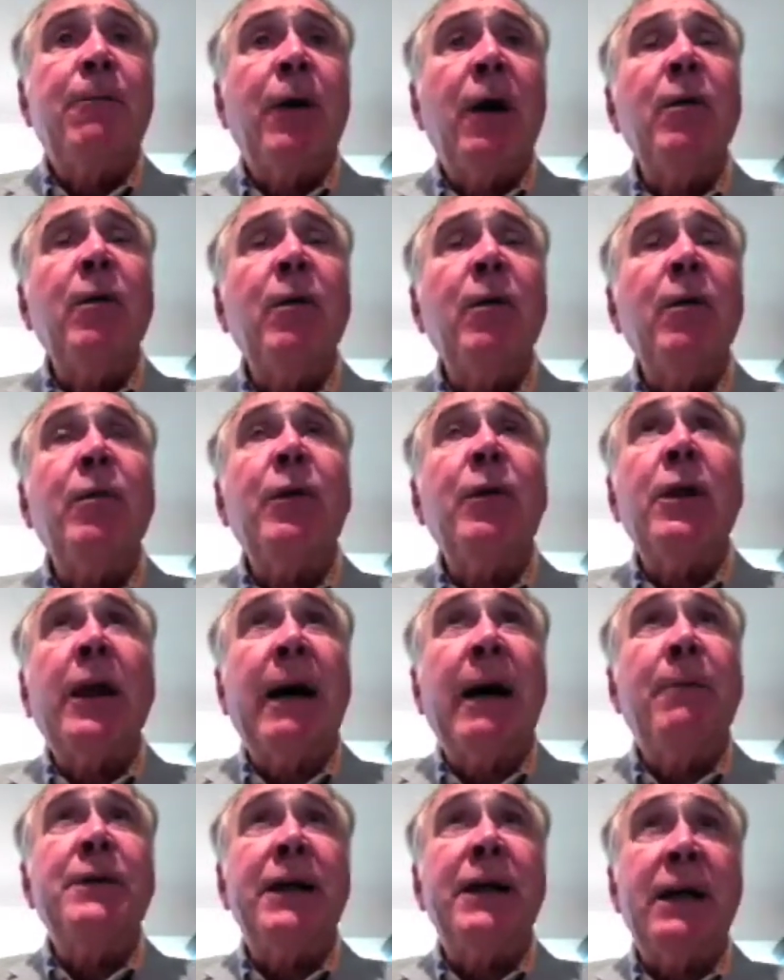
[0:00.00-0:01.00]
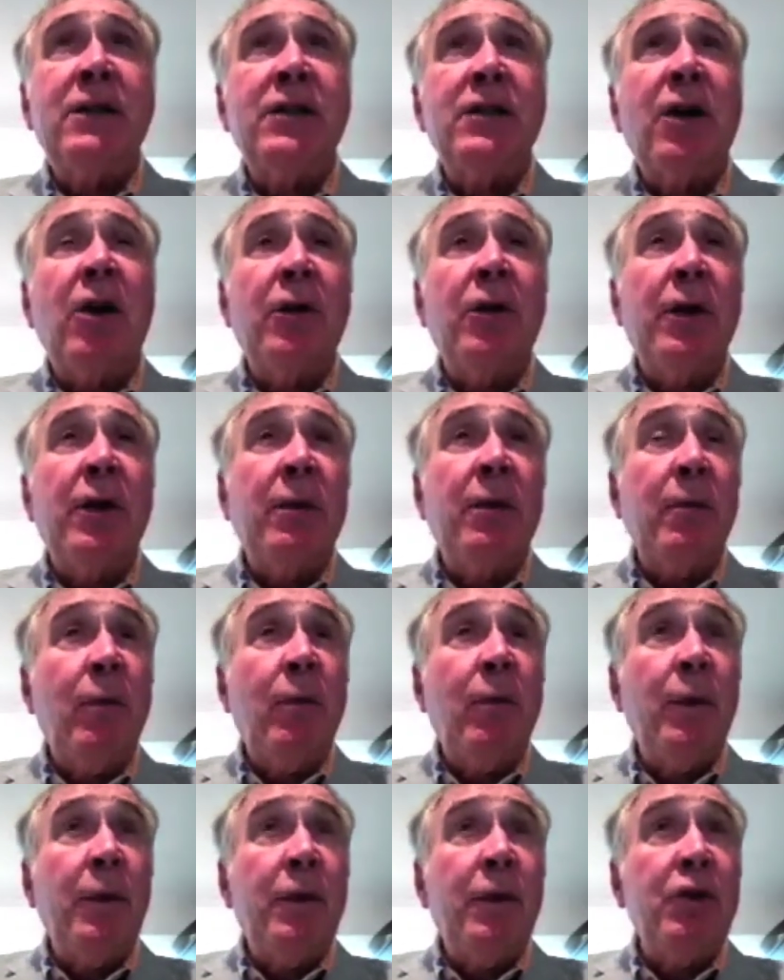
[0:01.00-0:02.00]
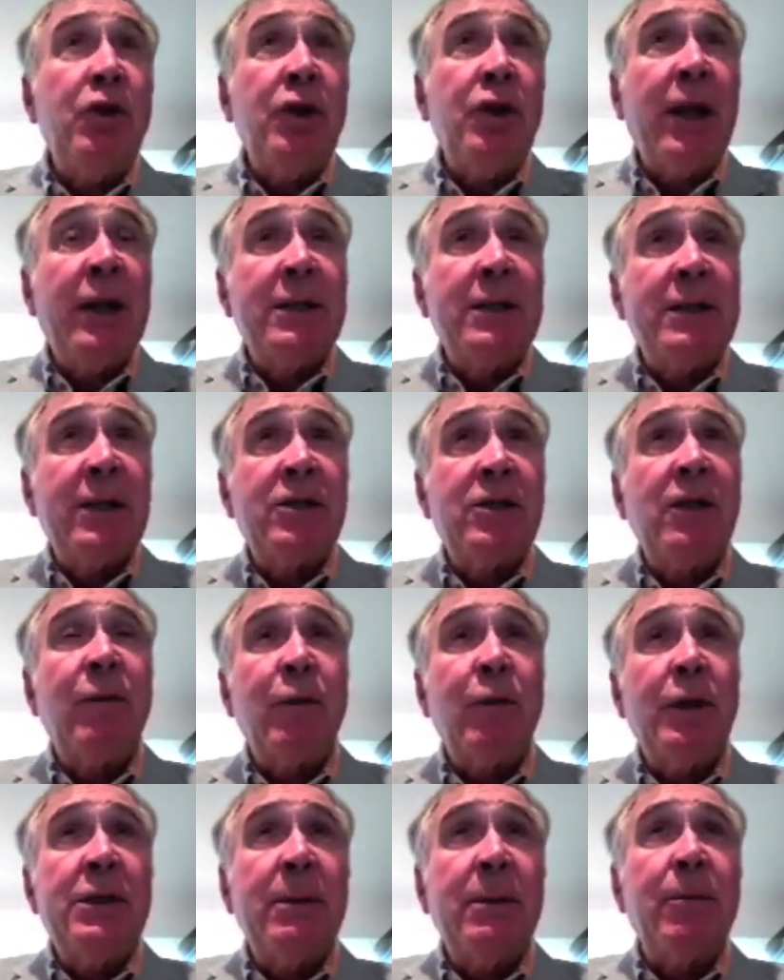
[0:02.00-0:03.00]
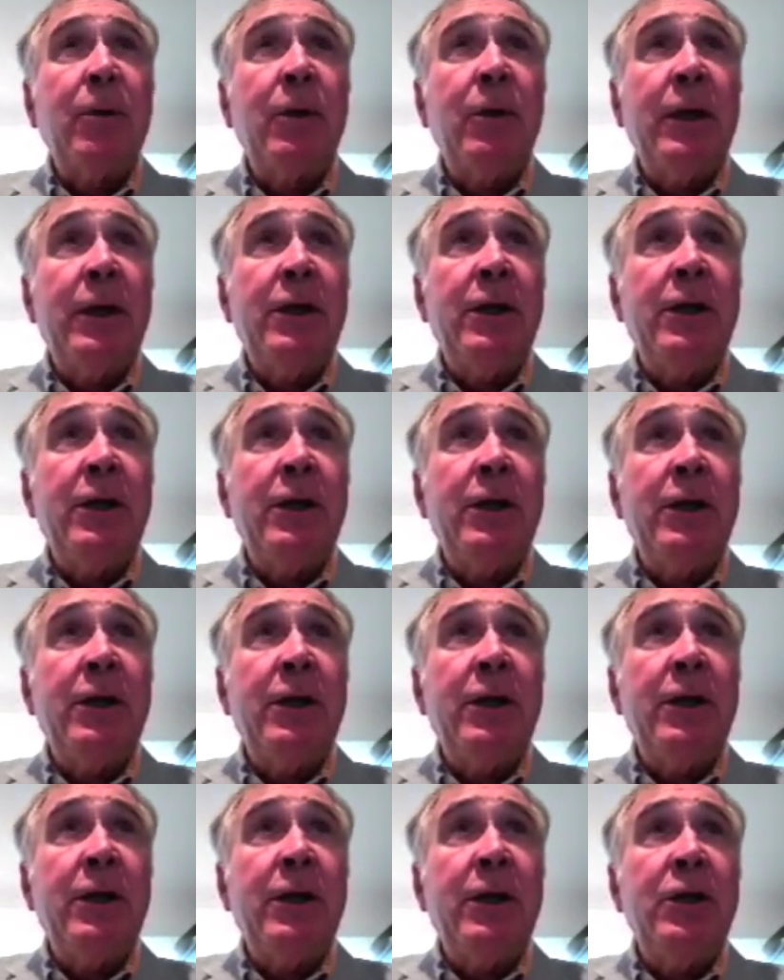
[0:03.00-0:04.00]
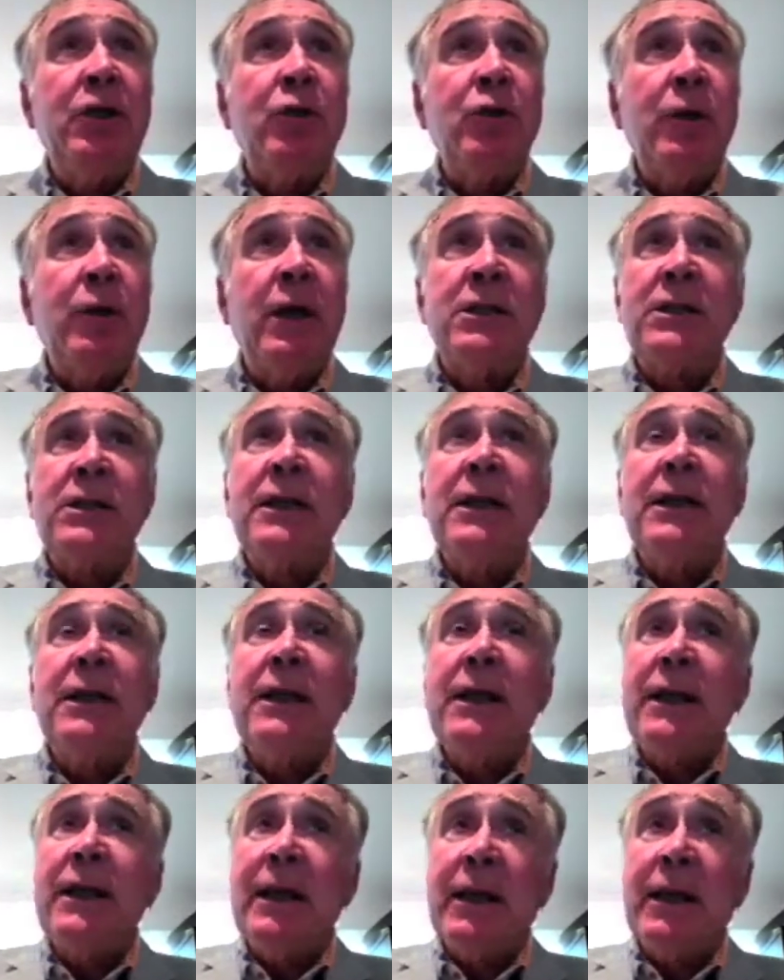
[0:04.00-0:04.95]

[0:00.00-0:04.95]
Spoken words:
The problem with lab tests are that with genetic testing for atypical HUS,